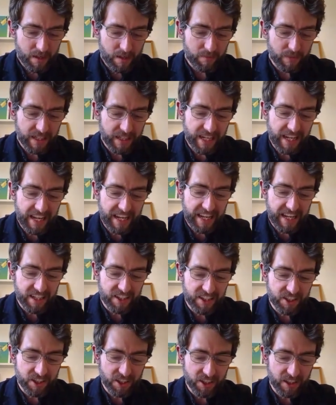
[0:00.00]
My hair
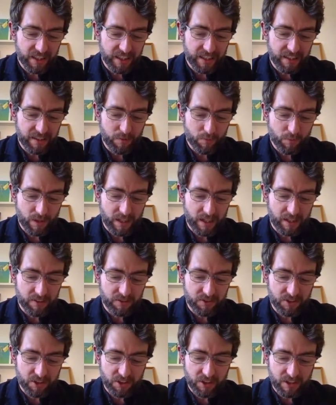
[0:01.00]
curly,
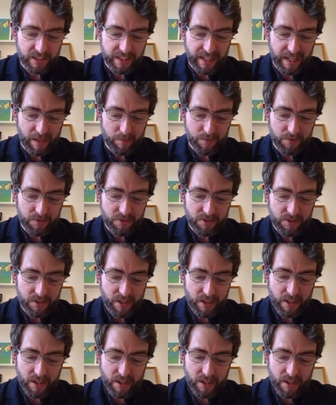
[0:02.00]
wild and unkempt,